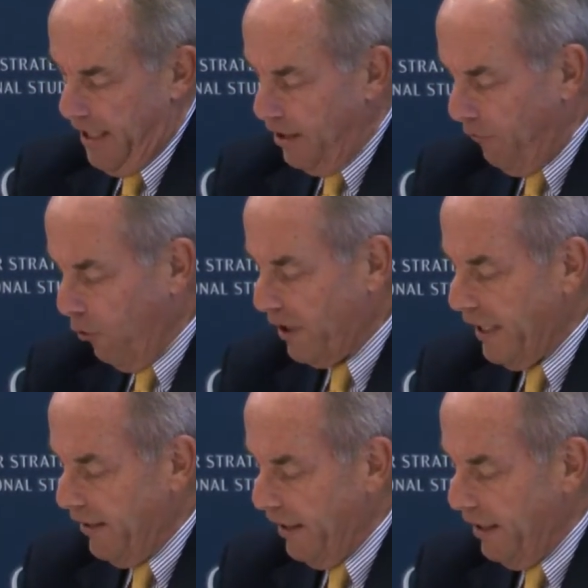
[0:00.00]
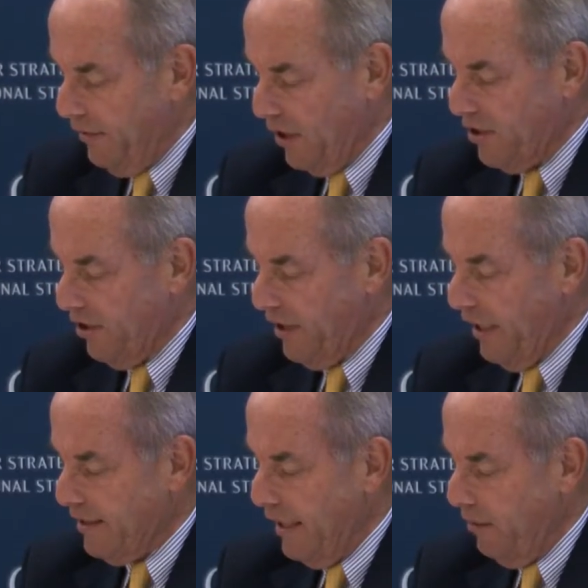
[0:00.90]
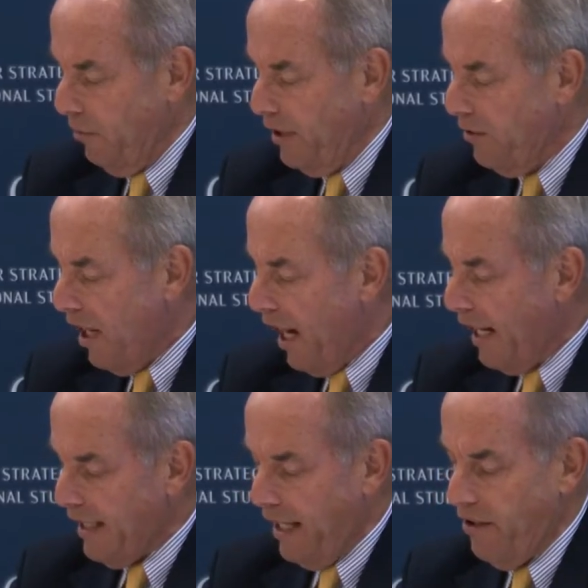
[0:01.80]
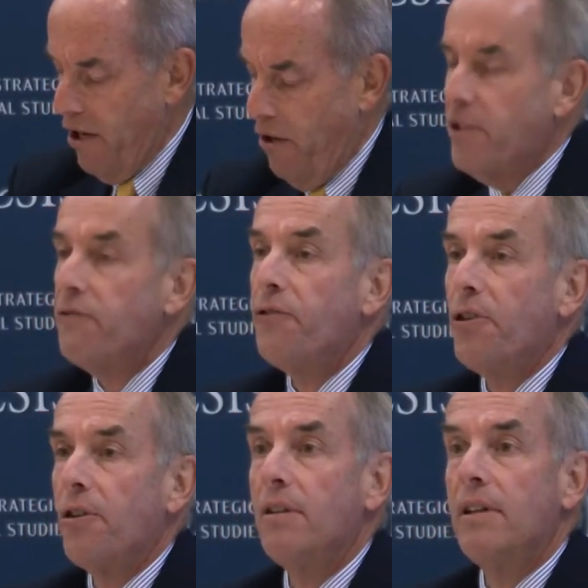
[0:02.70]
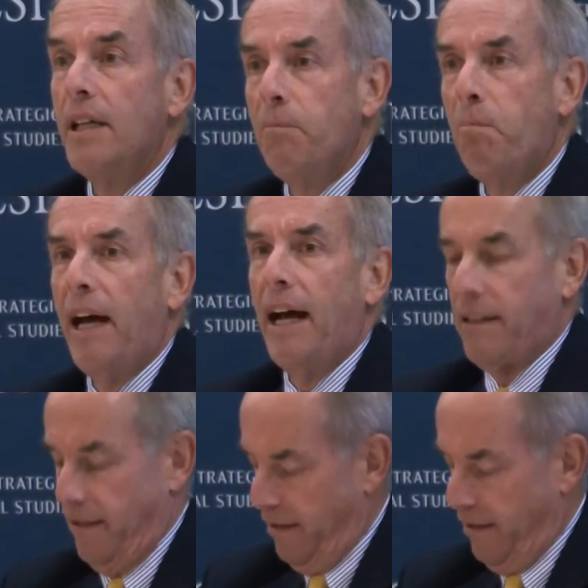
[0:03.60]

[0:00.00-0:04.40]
The fourth area of uncertainty is that we do not yet know the full impact